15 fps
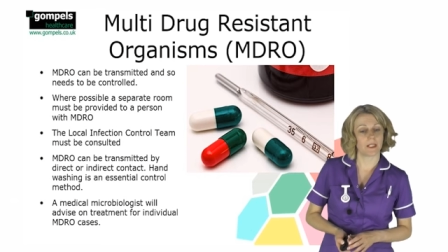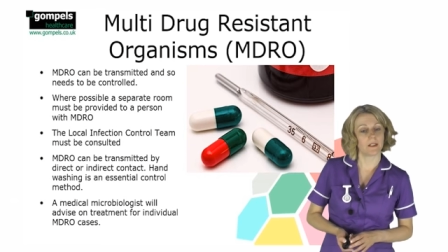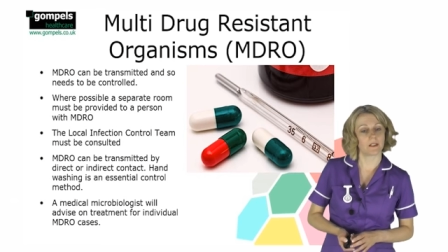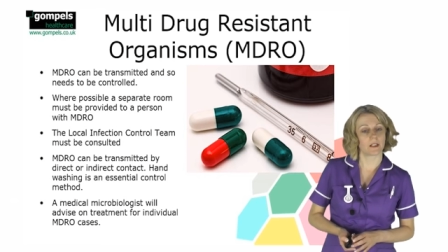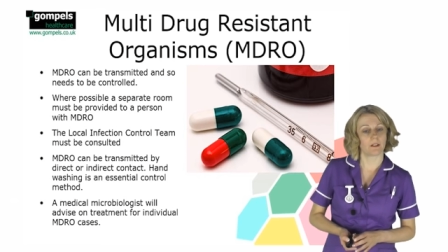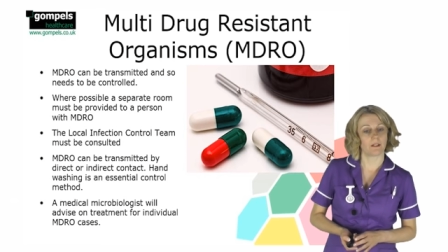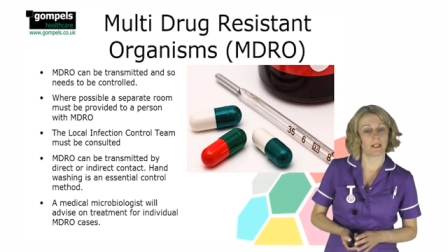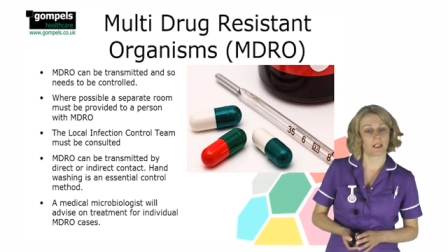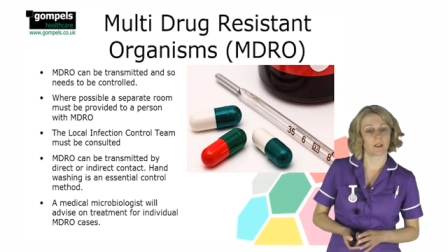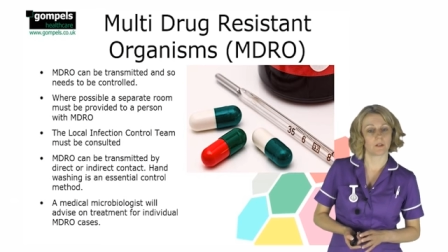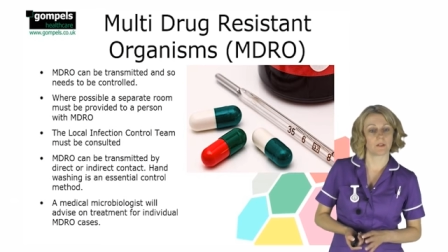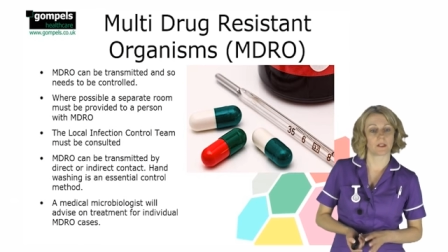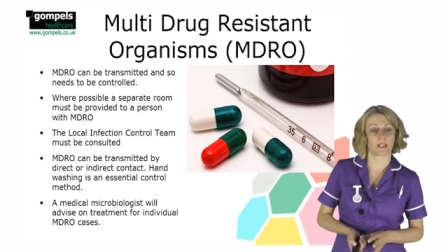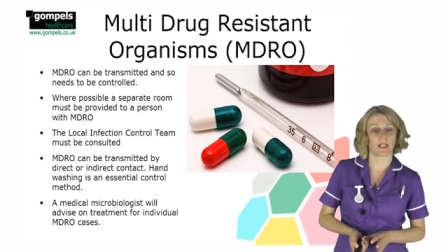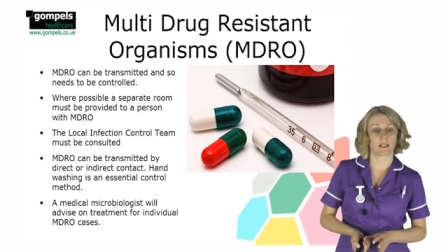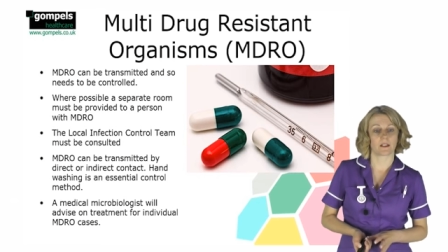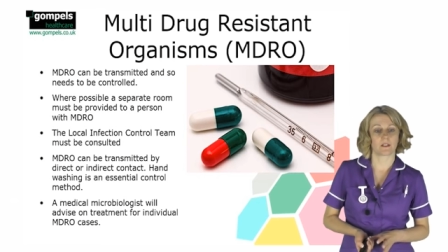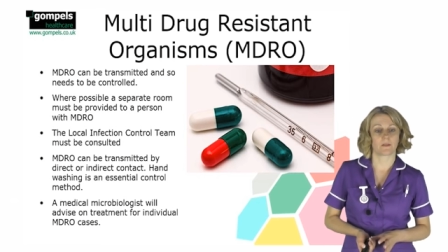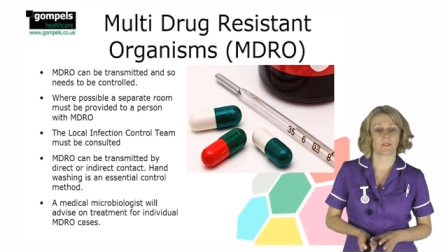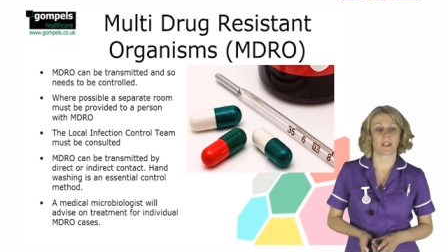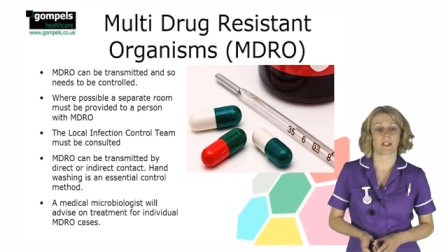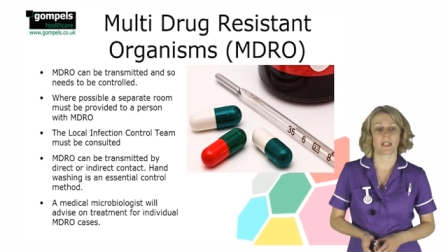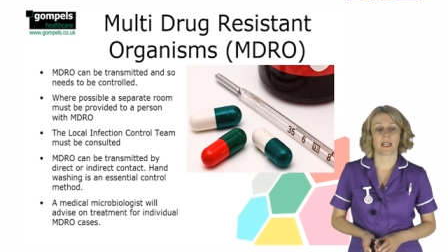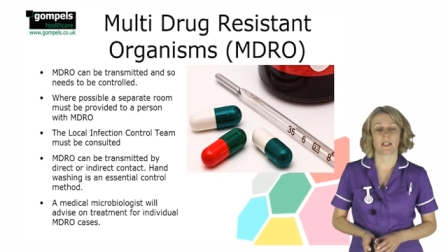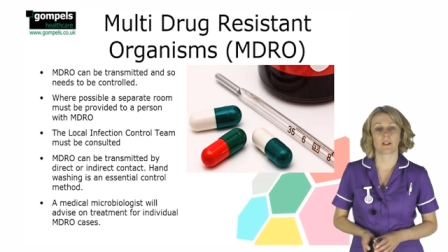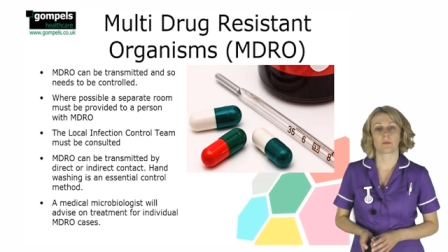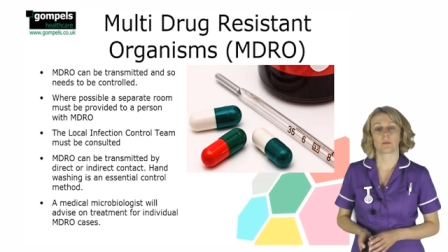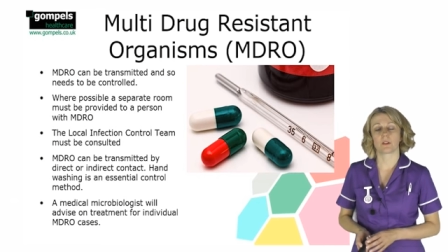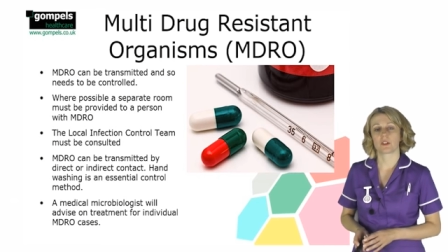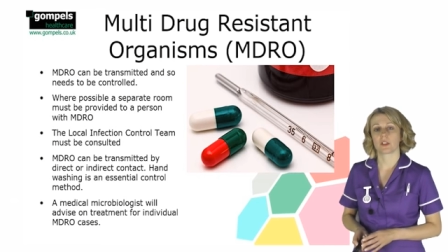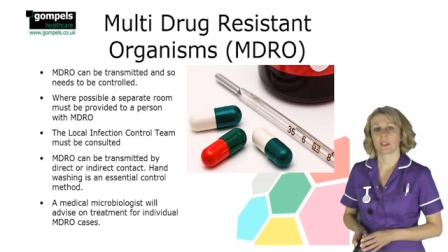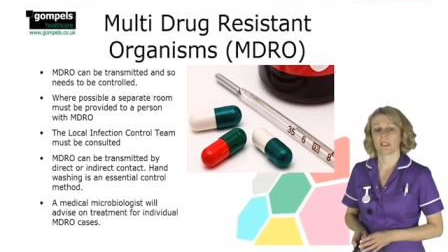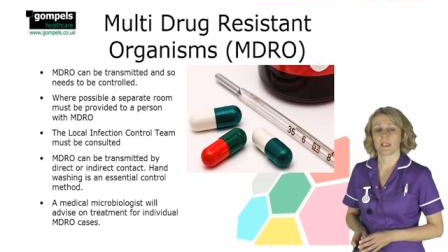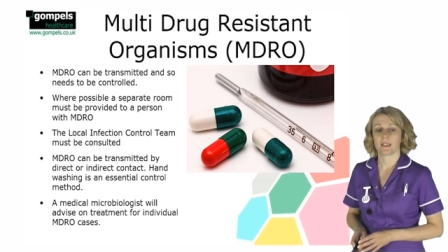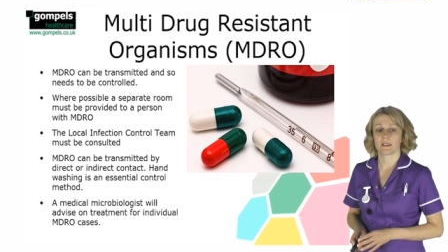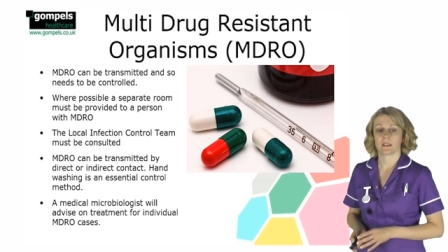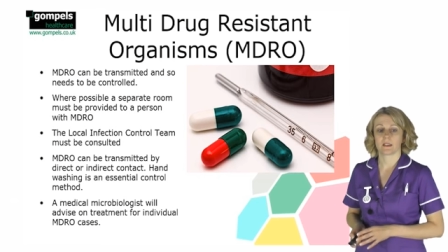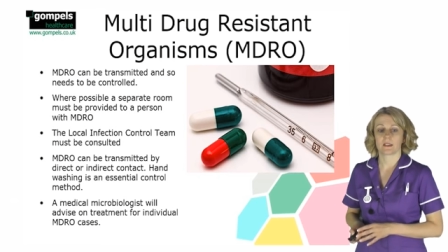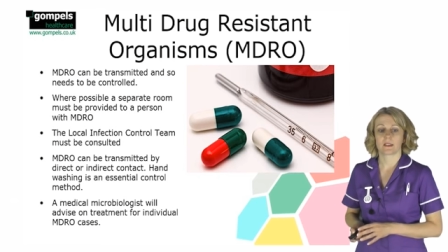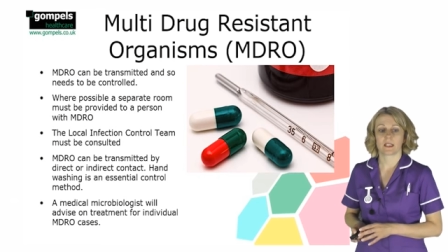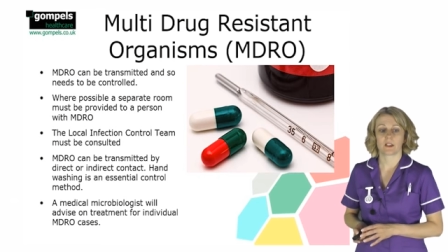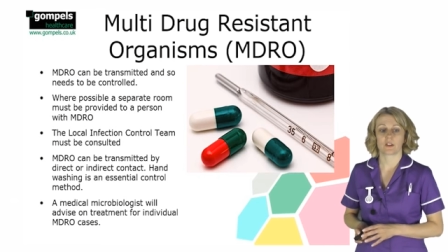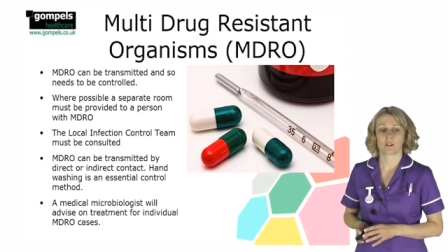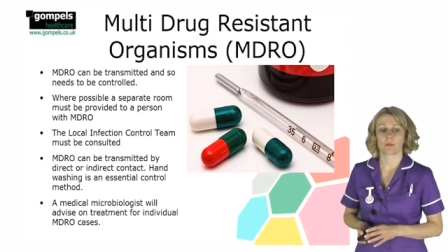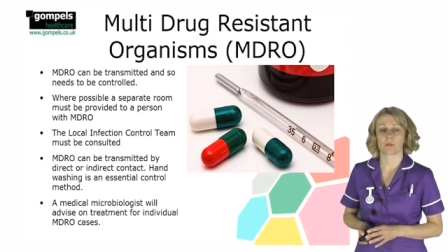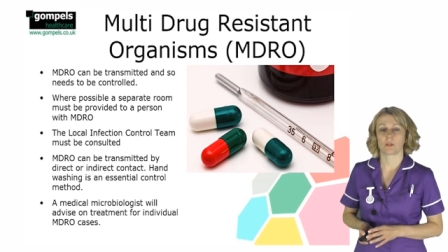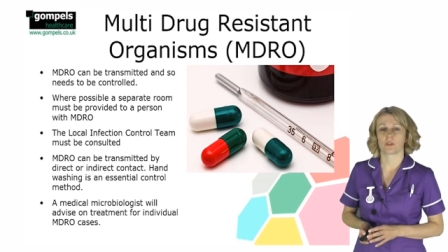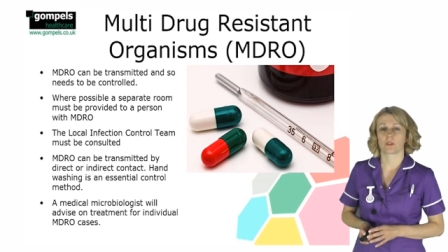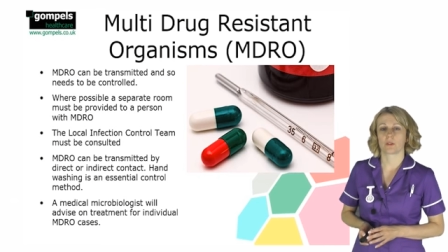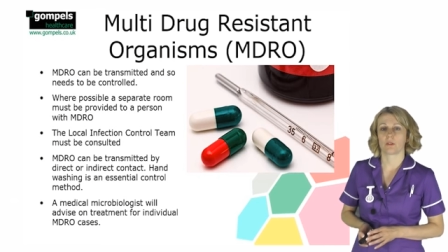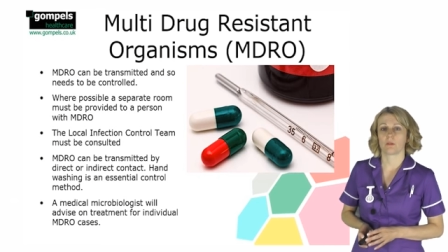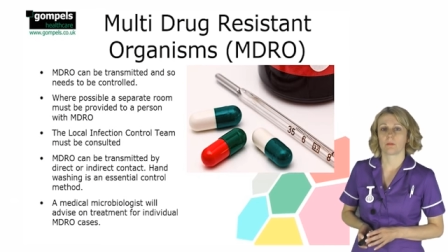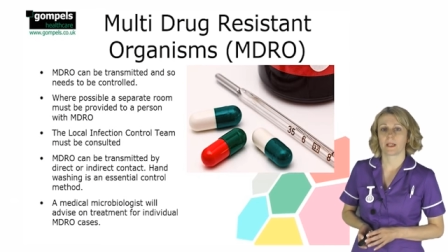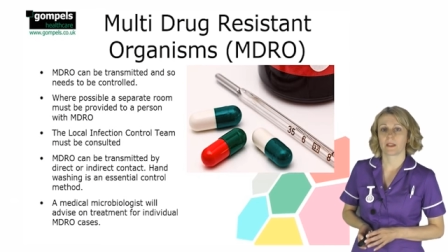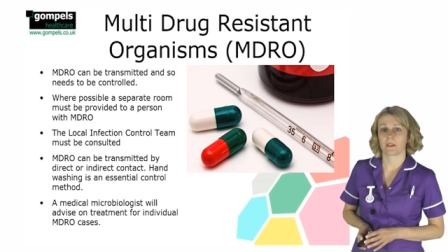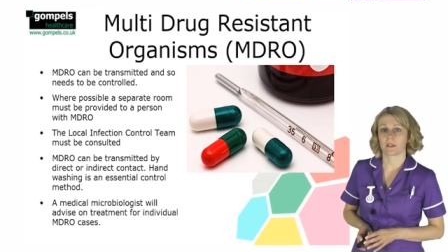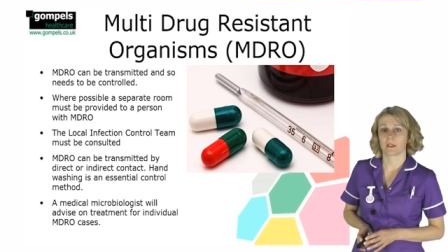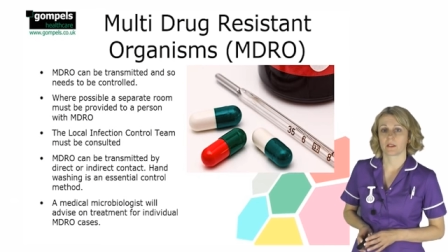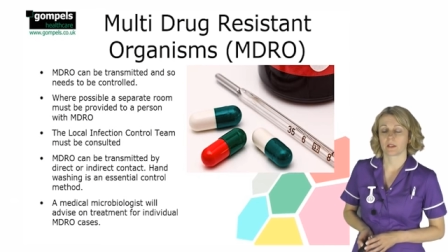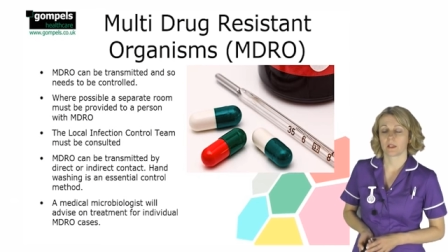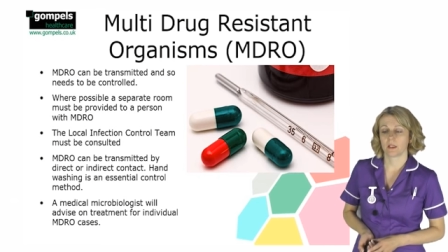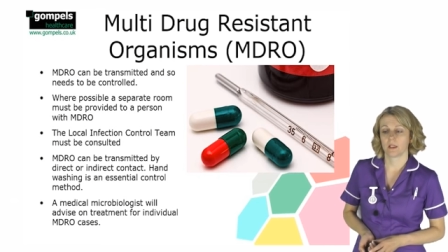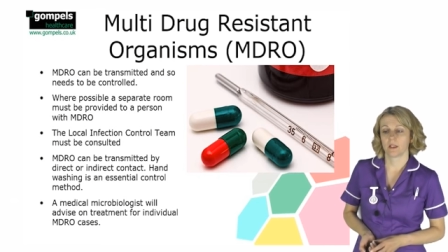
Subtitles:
indirect contact, then hand washing is an essential control method.